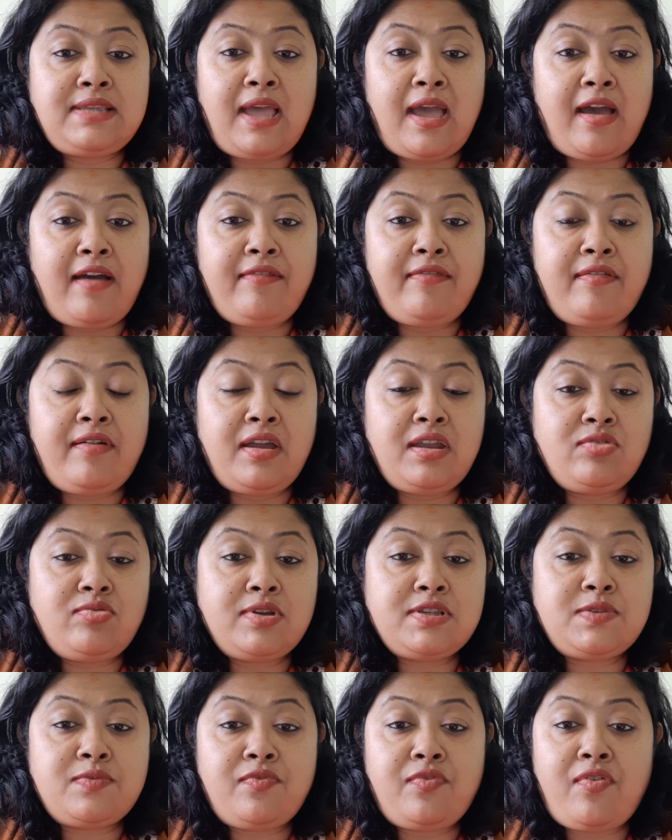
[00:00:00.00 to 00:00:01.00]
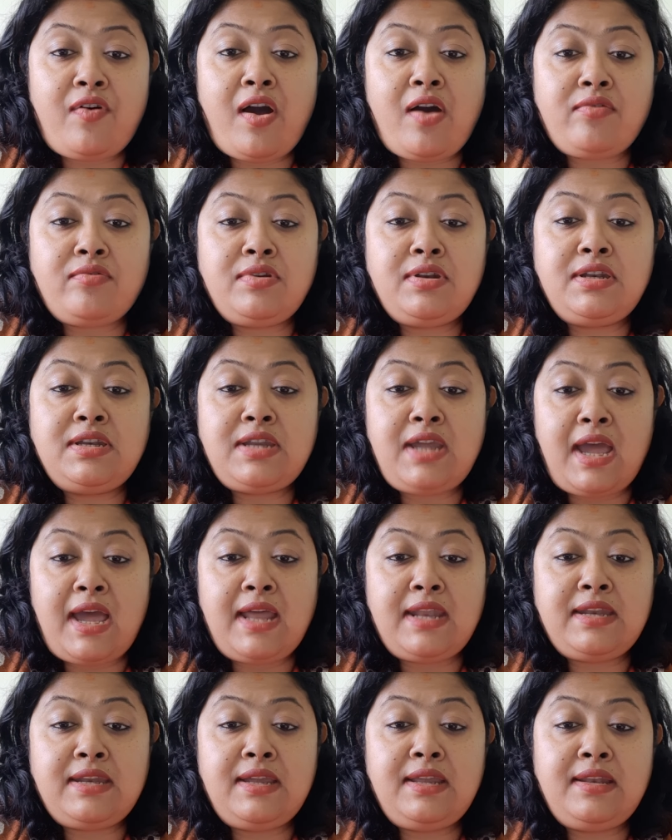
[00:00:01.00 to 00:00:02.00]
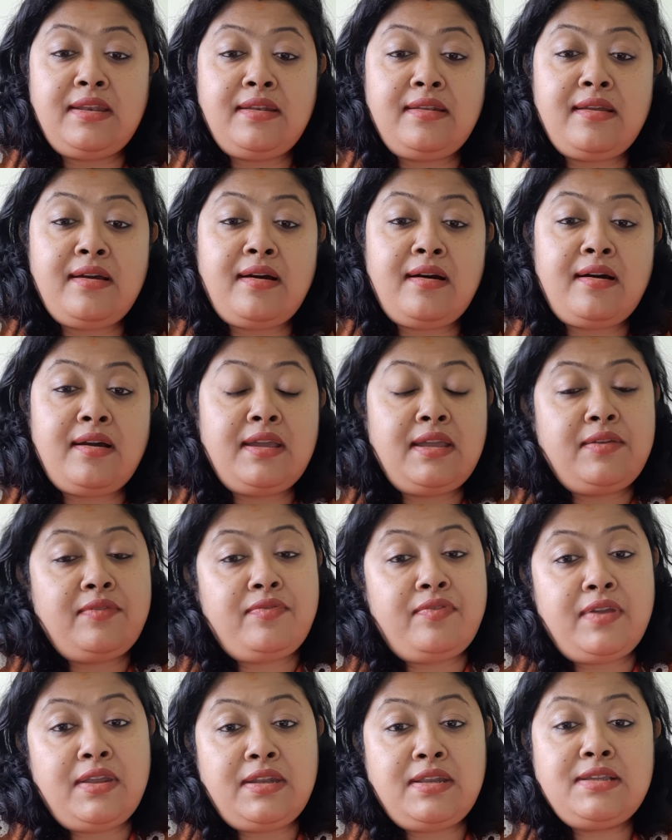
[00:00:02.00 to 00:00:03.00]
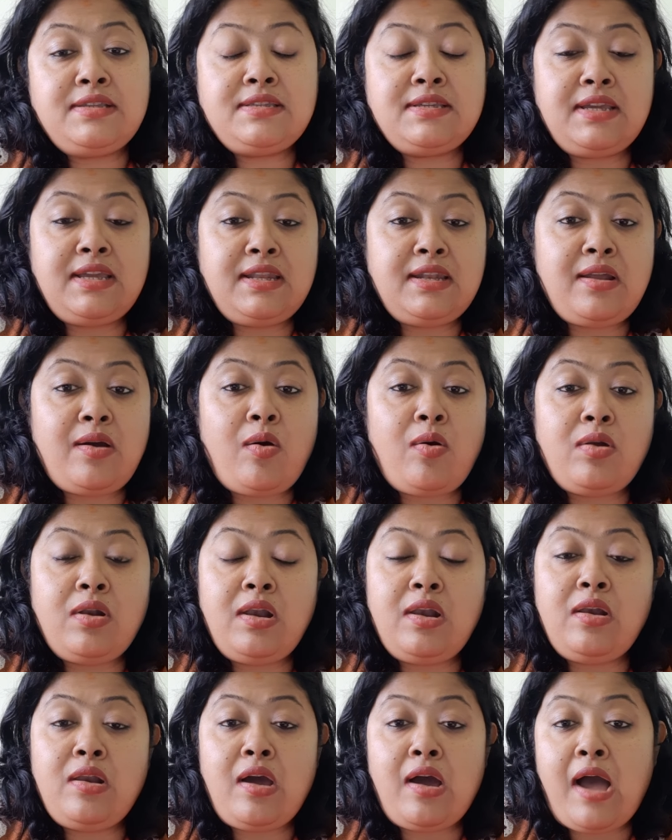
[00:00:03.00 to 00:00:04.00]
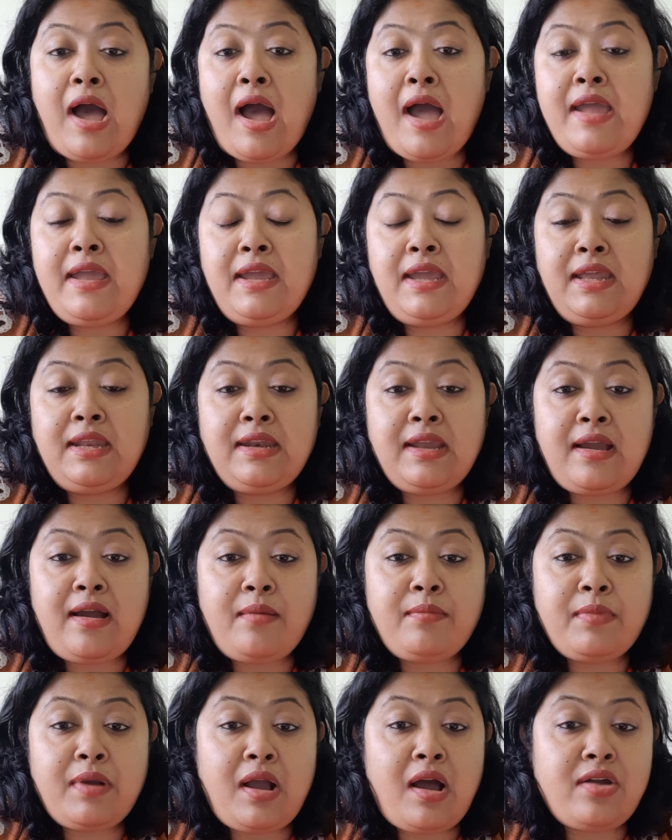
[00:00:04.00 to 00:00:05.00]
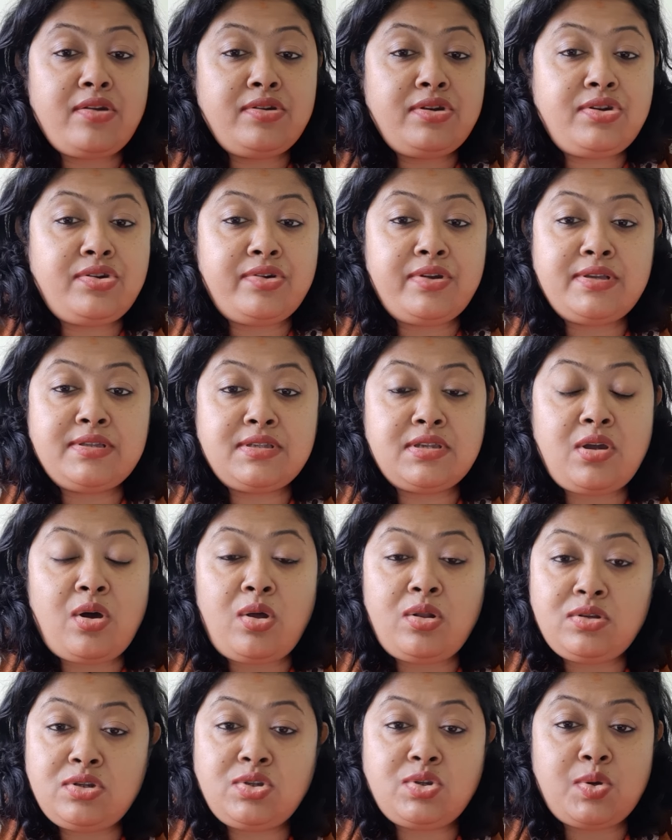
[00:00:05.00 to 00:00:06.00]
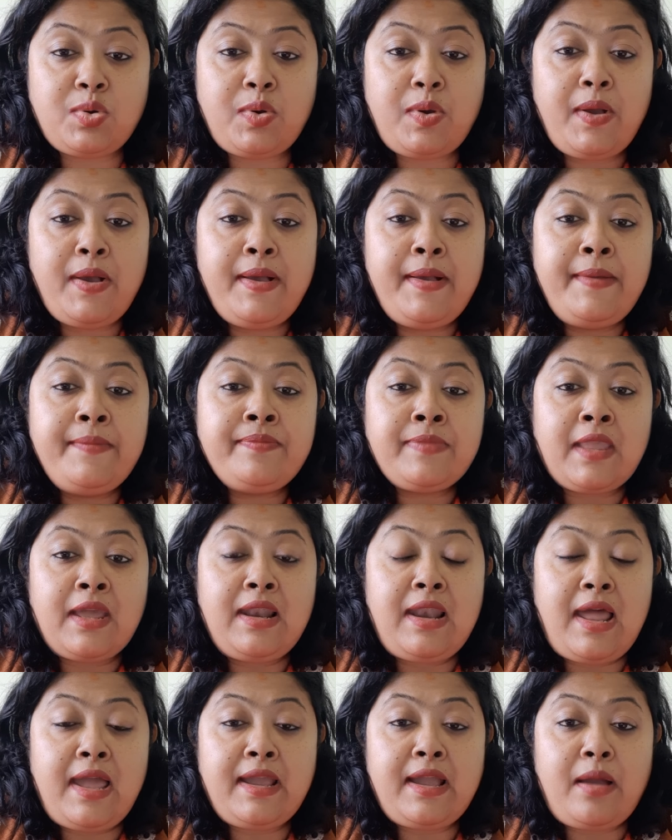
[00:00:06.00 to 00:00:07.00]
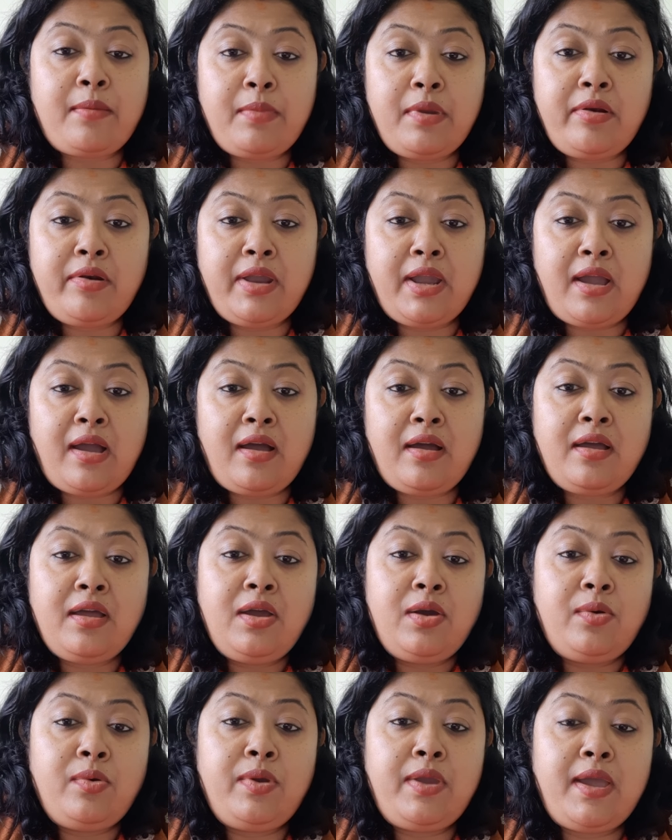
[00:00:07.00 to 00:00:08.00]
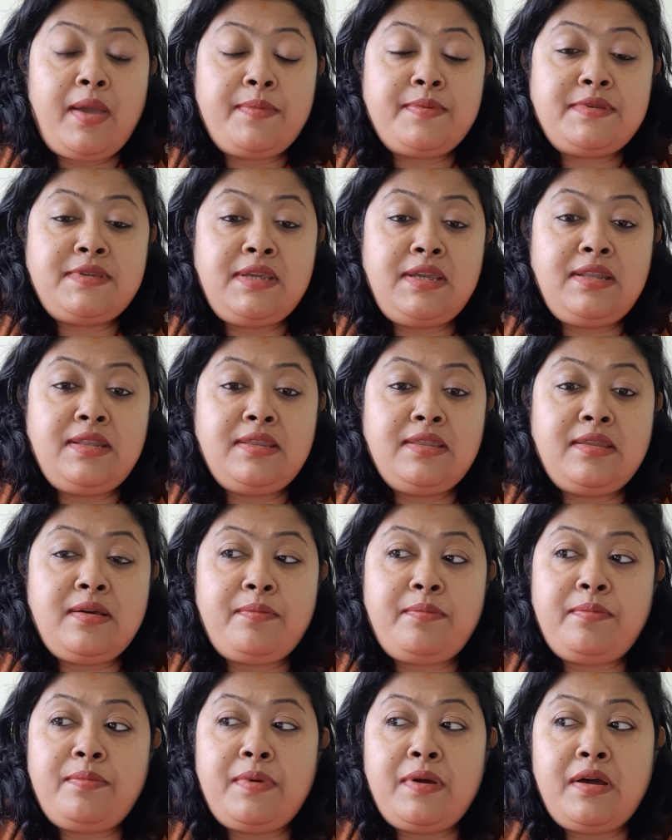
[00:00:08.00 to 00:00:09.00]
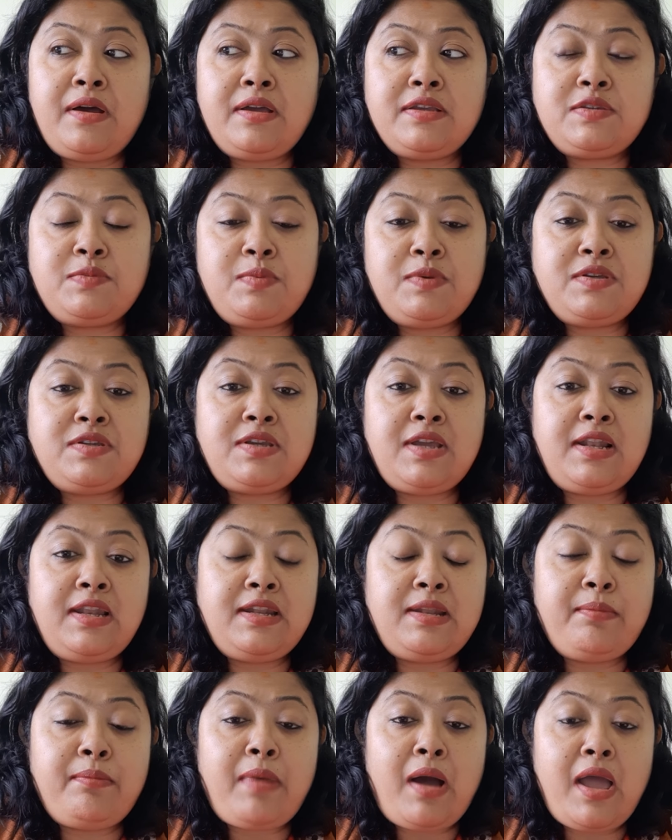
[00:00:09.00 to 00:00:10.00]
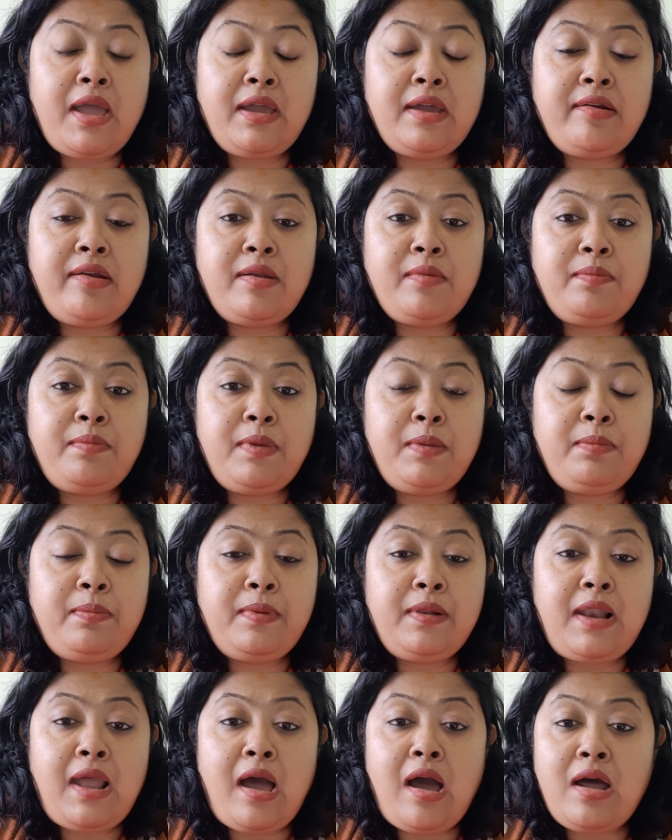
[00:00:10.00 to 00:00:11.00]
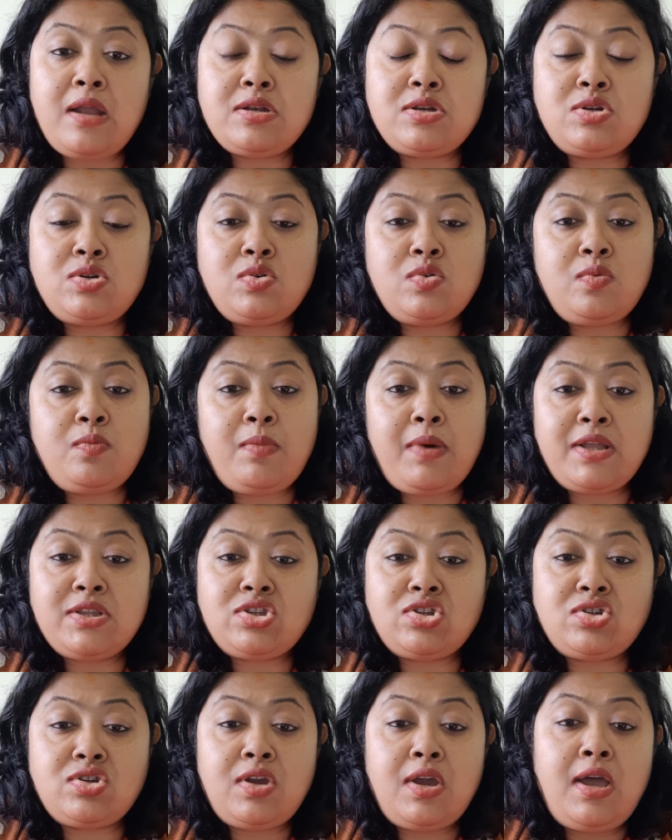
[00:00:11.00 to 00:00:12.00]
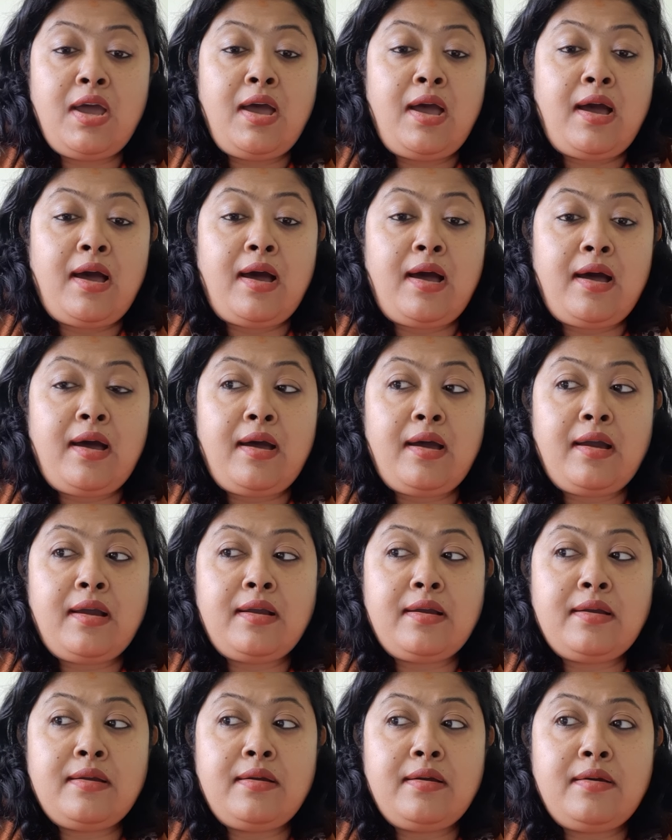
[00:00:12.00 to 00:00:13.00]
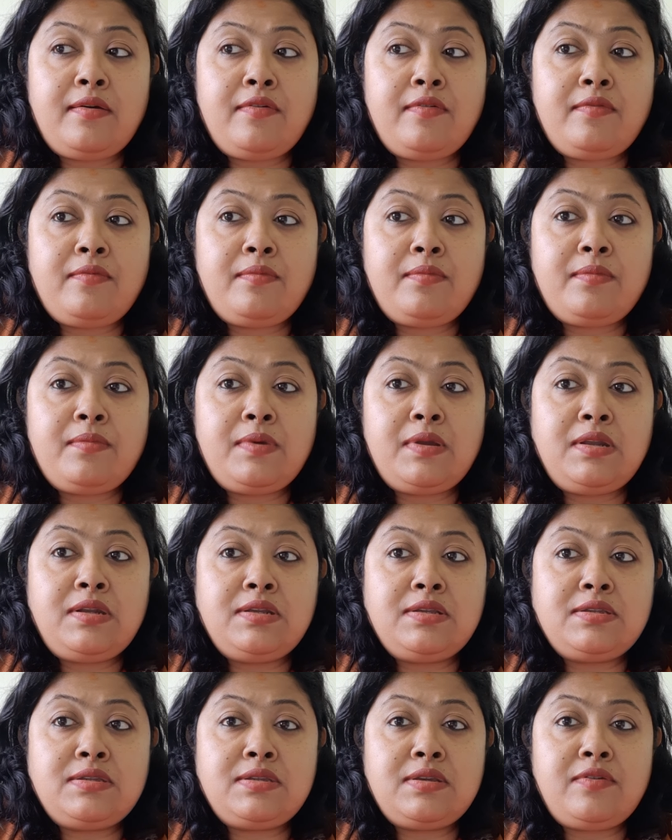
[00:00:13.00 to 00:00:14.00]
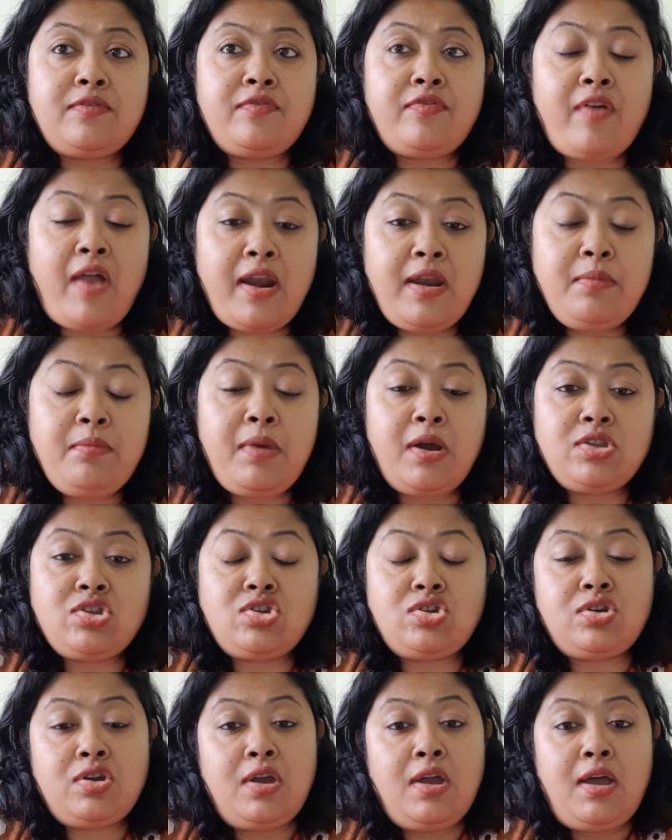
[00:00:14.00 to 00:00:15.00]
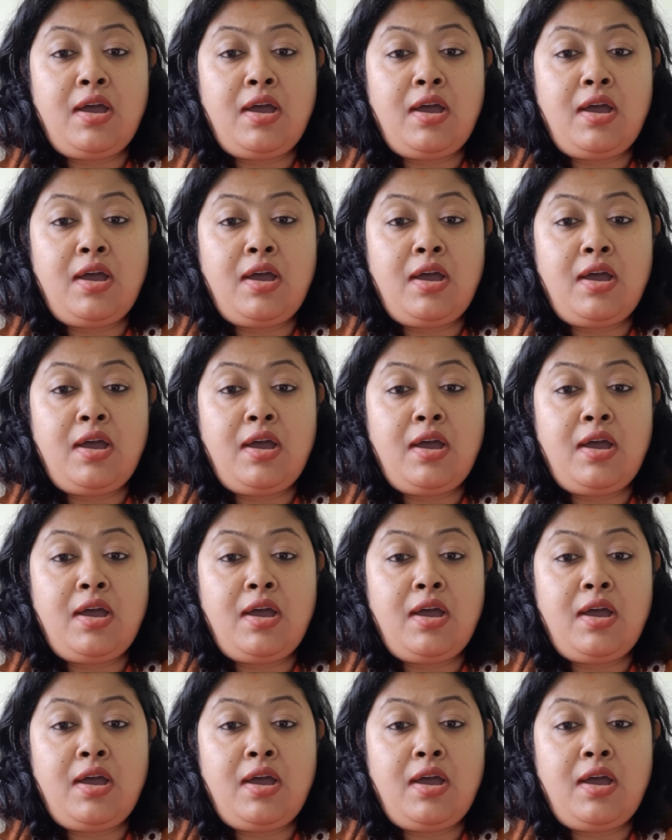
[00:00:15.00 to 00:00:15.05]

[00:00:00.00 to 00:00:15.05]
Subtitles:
have it was found that if it is in high income countries also like America, we have seen especially the migrant people are too much. It is very much.